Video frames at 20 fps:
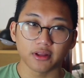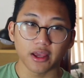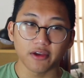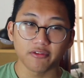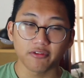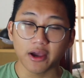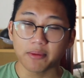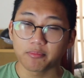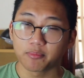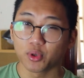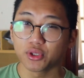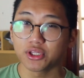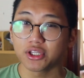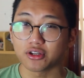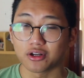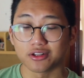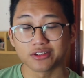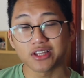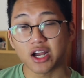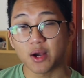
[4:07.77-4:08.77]
If I put it
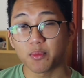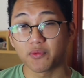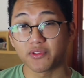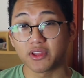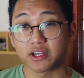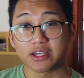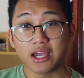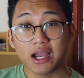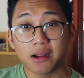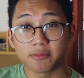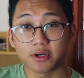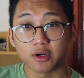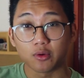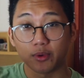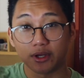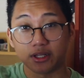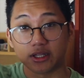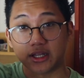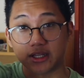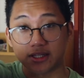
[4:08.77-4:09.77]
on top of the camera
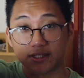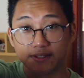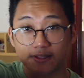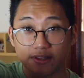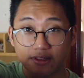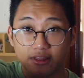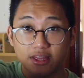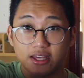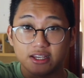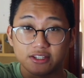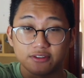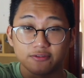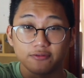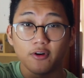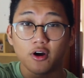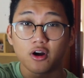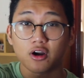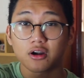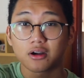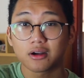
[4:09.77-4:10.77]
when it's this
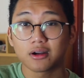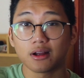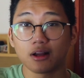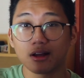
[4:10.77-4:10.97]
far,